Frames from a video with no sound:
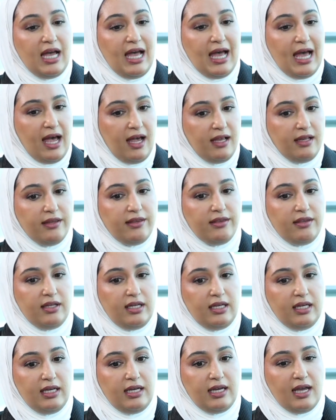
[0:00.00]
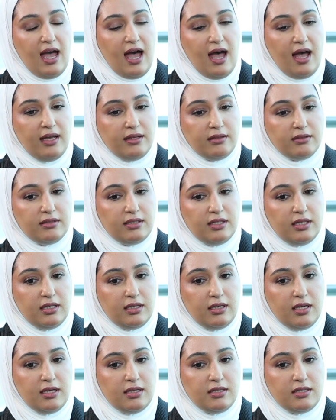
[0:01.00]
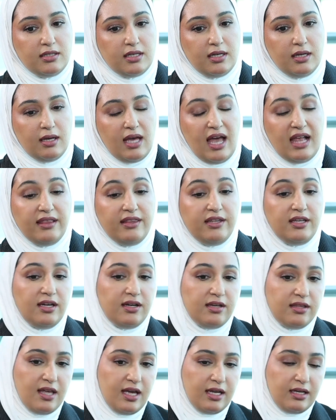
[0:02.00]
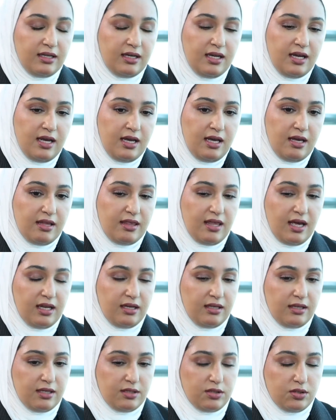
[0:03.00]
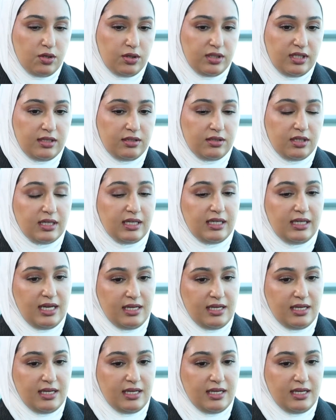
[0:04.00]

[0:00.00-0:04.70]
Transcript: healthy and it's healthier than the soda drink.